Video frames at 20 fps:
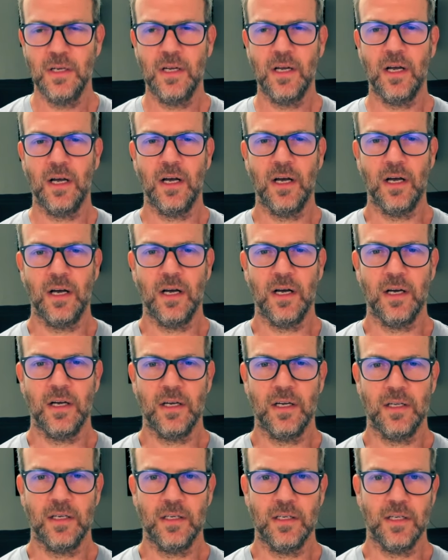Uh,
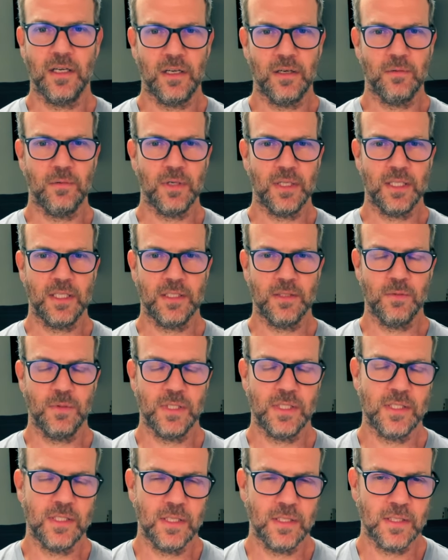and and we, we
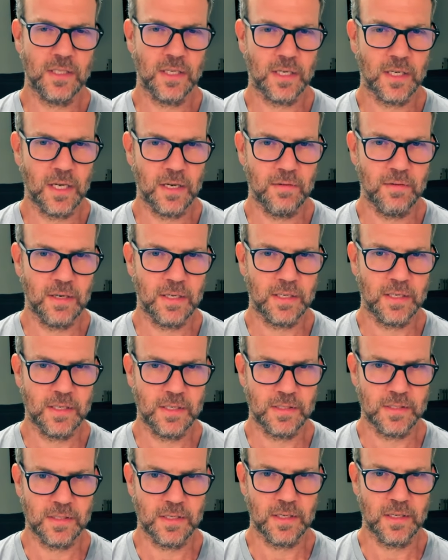see it uh, kind of like
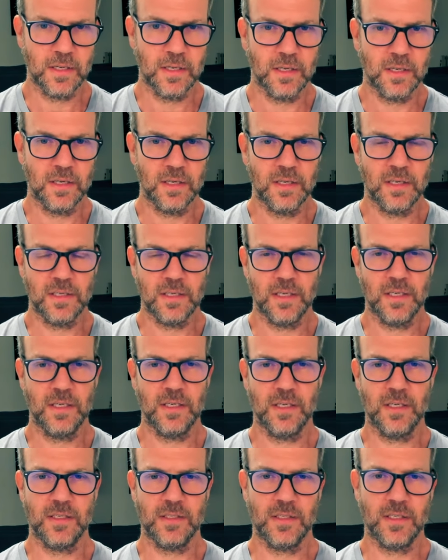as a,
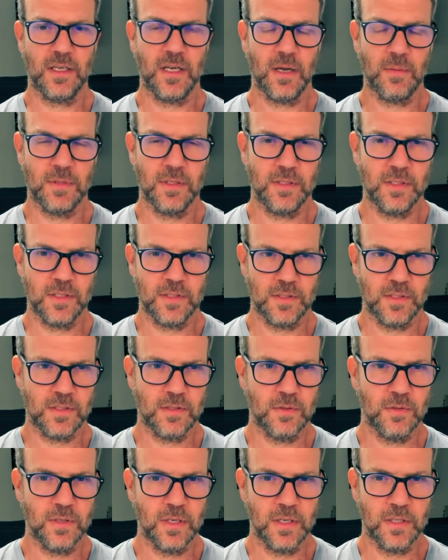as a gap that
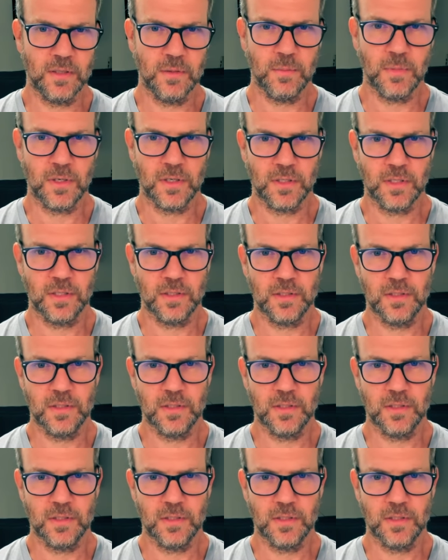exists today in the market.